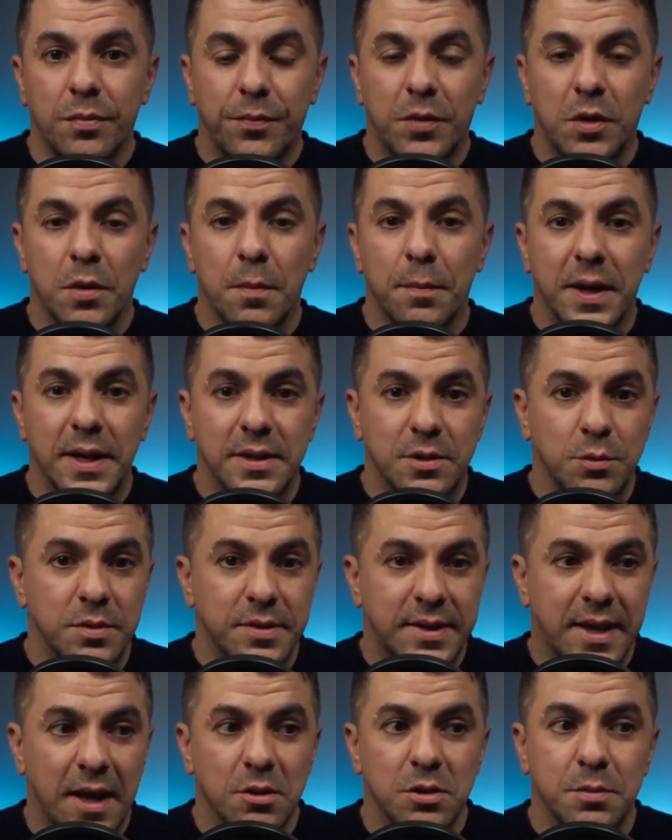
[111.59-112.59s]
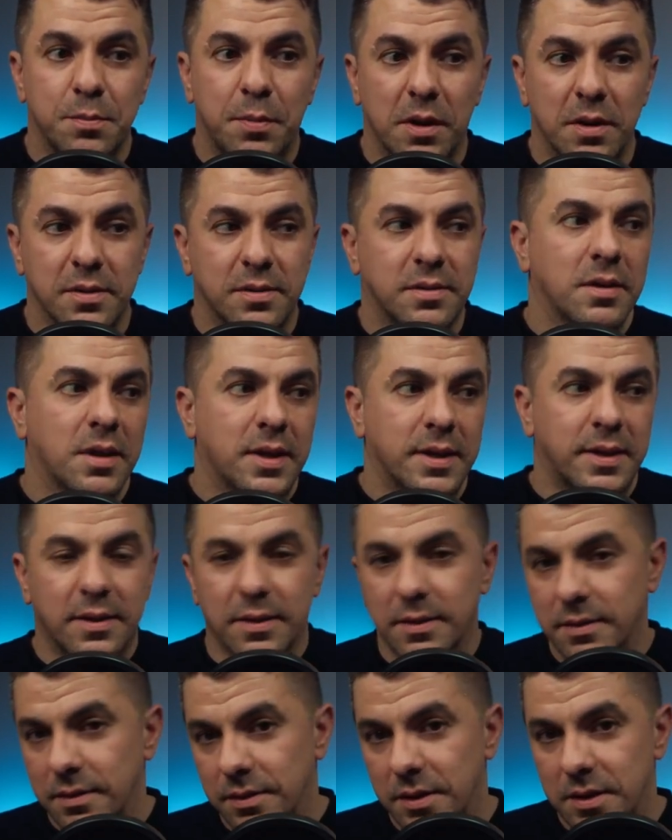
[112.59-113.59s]
compared to its counterparts
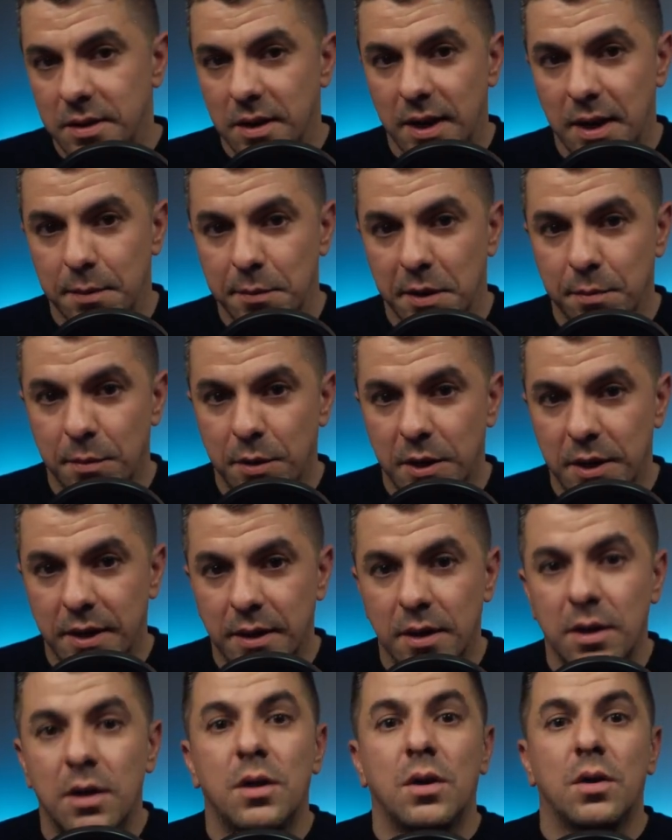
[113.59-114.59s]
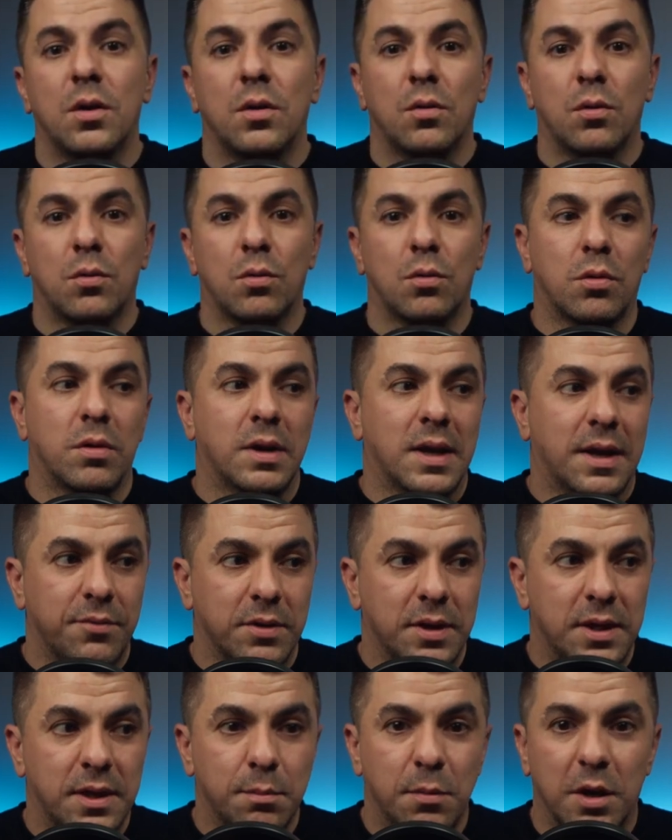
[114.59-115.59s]
like the dynamic mic or a
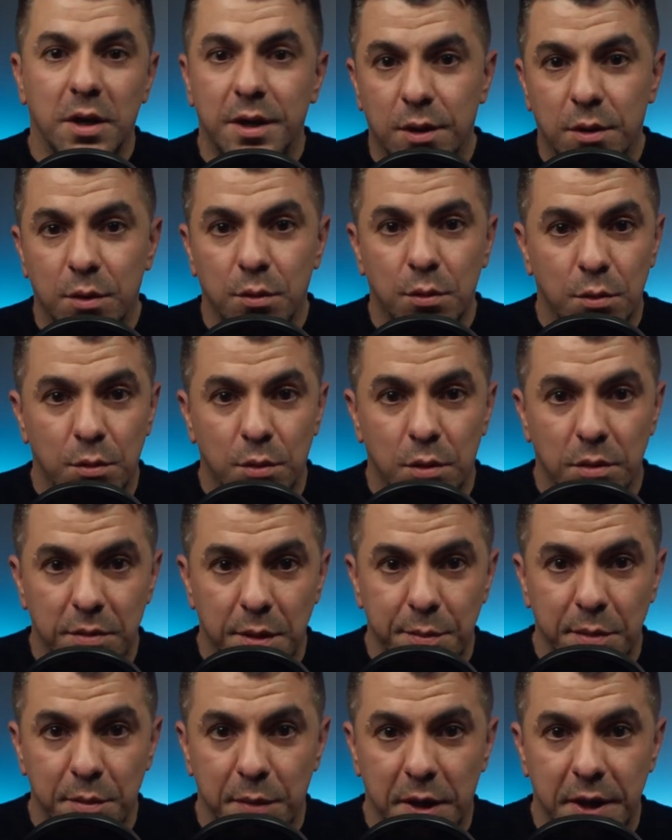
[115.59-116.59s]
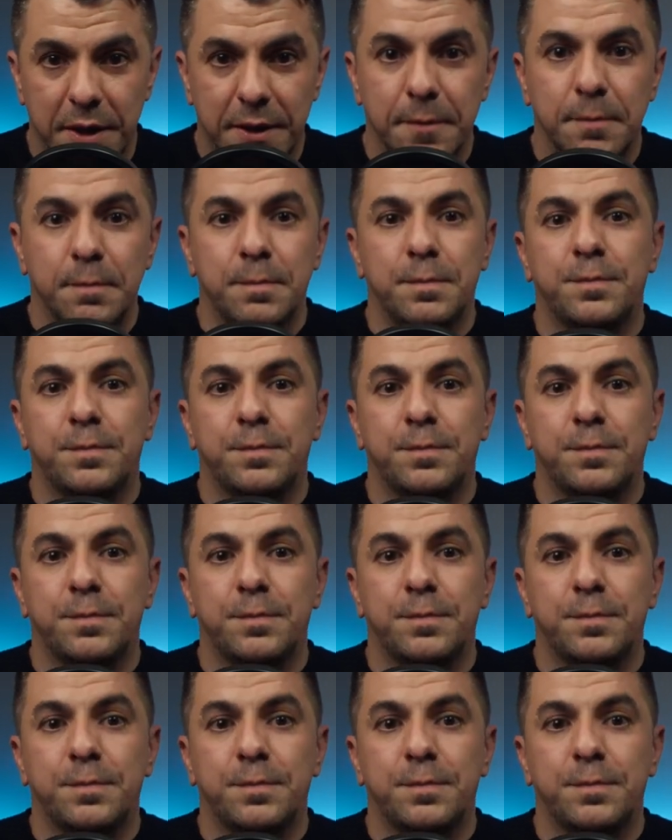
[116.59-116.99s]
lavalier mic or a ribbon mic.